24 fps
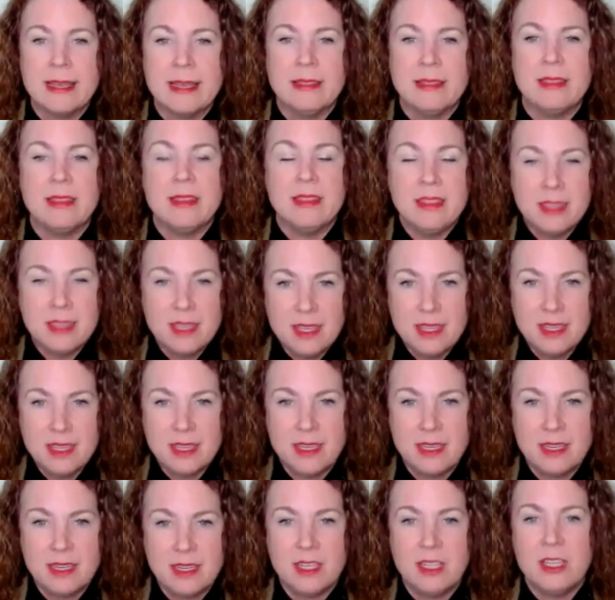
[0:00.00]

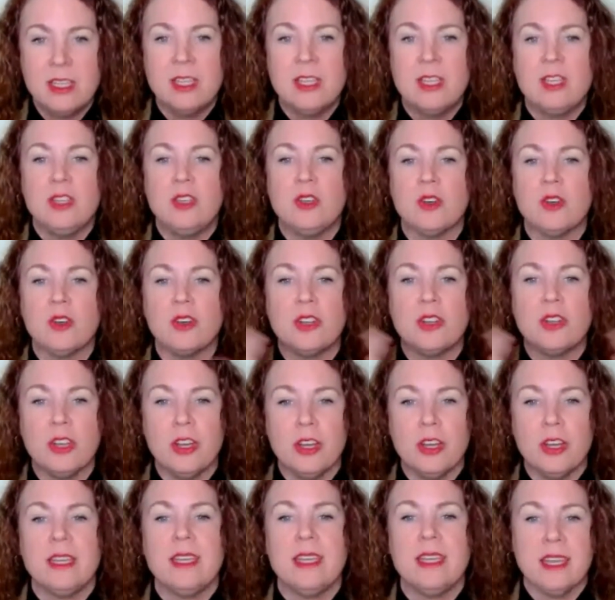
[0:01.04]
then you're
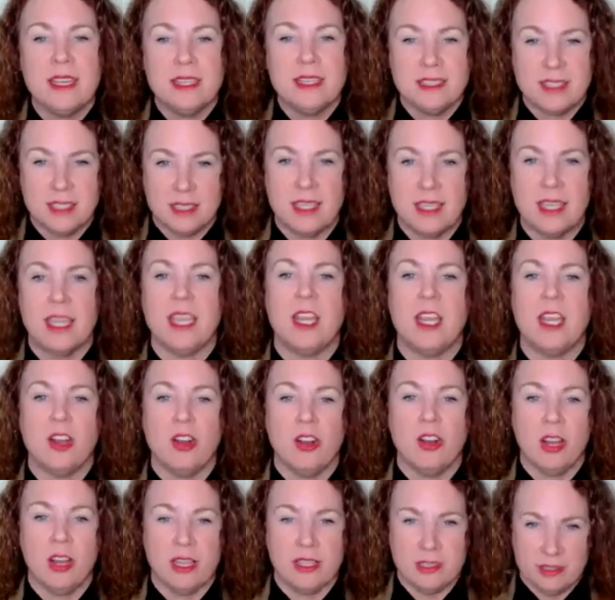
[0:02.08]
gonna get to the
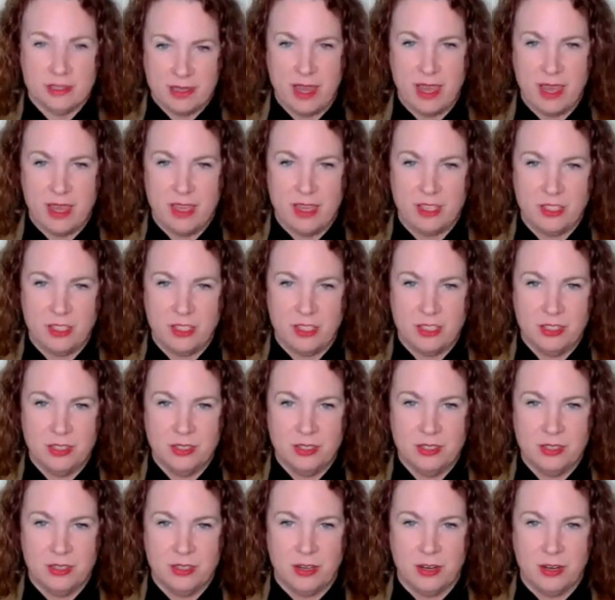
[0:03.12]
hearing stage.
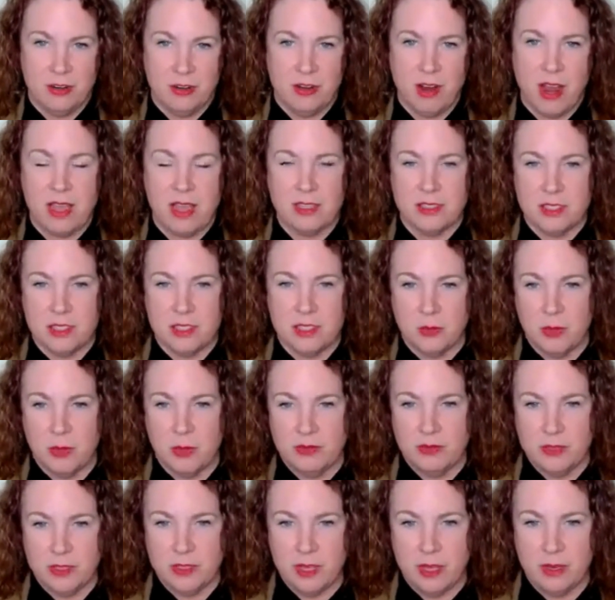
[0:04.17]
All right, so
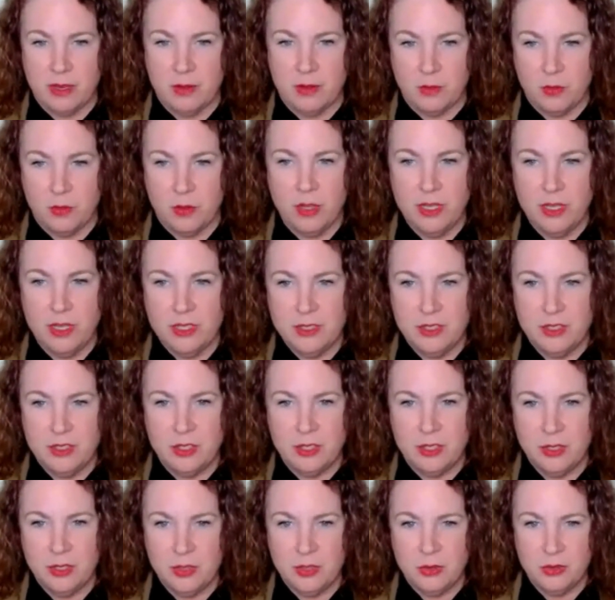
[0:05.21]
we've done 1,
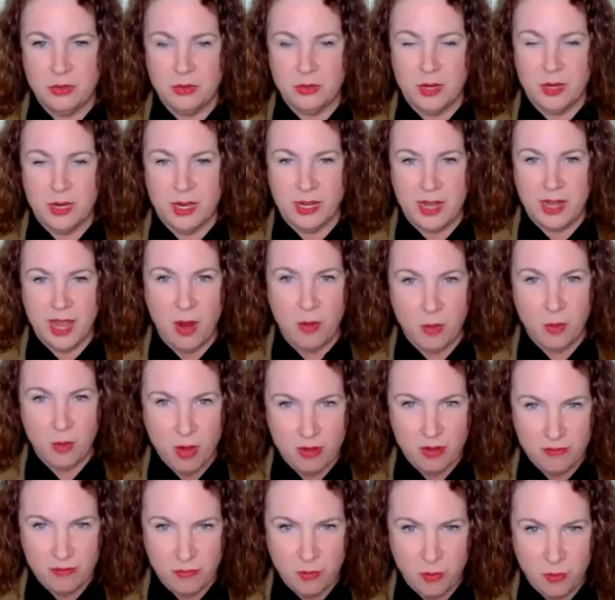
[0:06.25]
2, 3, now we're
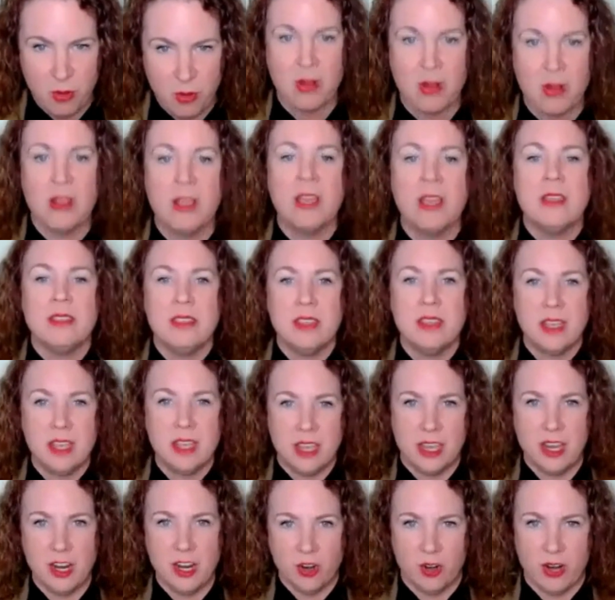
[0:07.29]
on 4, the
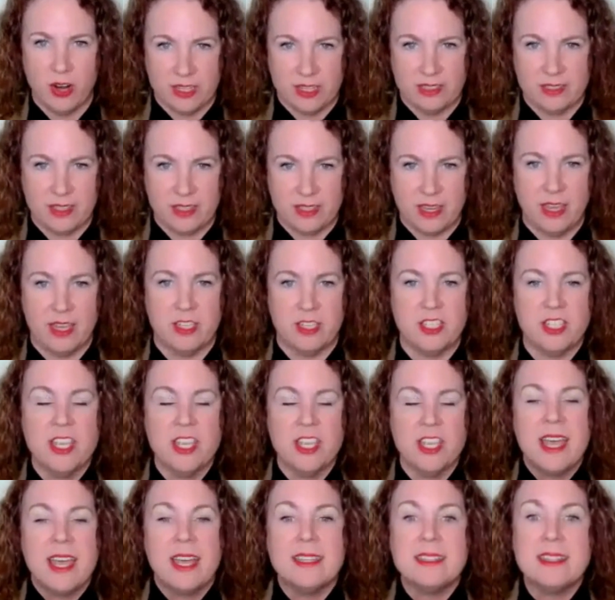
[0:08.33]
hearing stage.
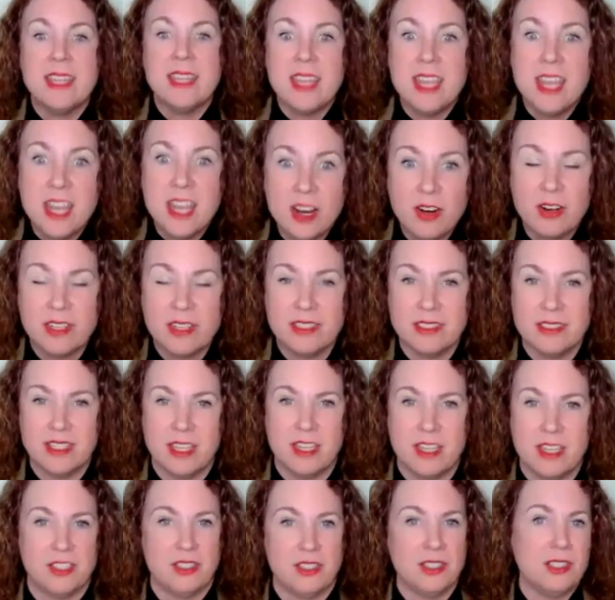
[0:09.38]
At the hearing
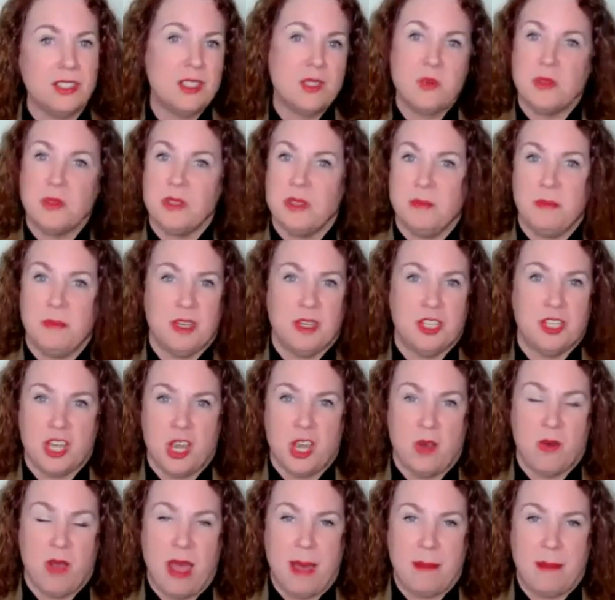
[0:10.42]
stage, this is where the big
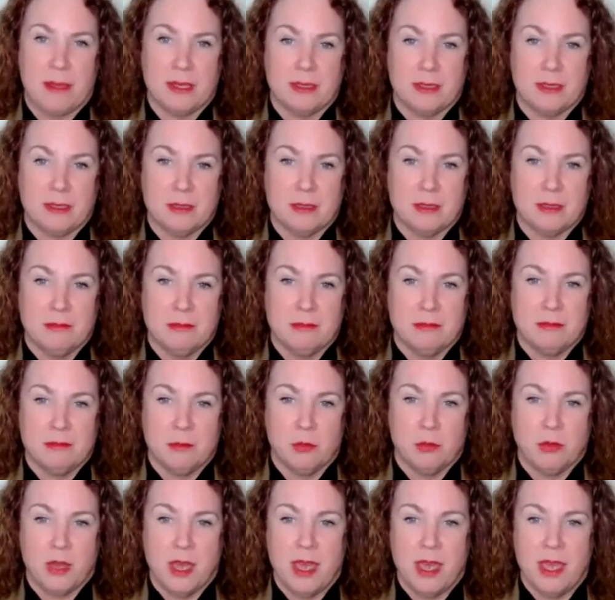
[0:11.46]
show happens.
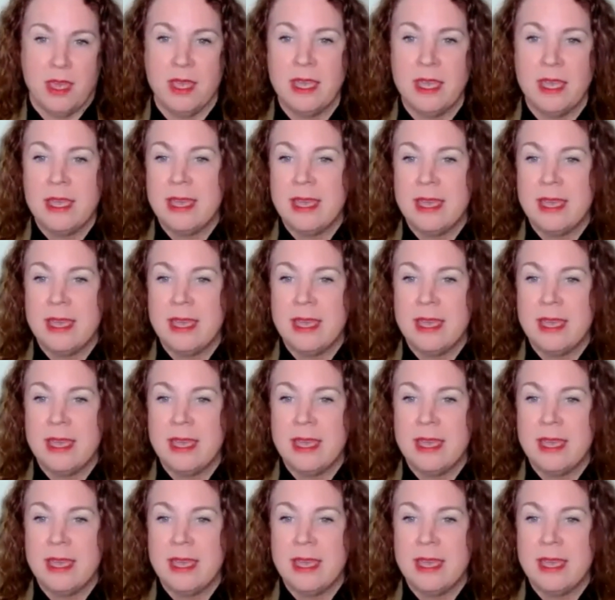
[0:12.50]
Okay,